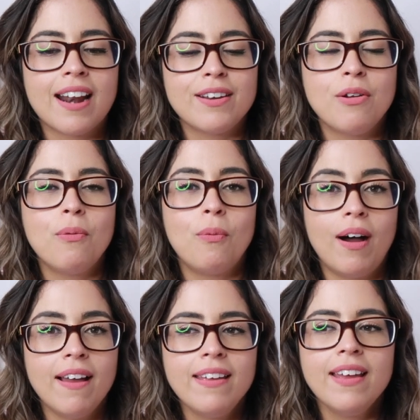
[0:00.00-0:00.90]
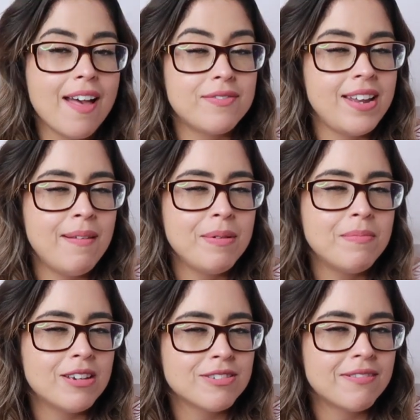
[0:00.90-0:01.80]
that I know why. I have not been
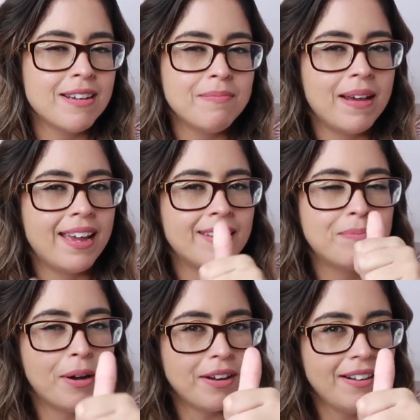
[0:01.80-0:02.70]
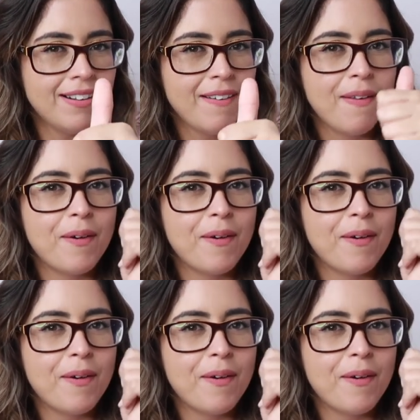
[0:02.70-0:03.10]
measuring my butter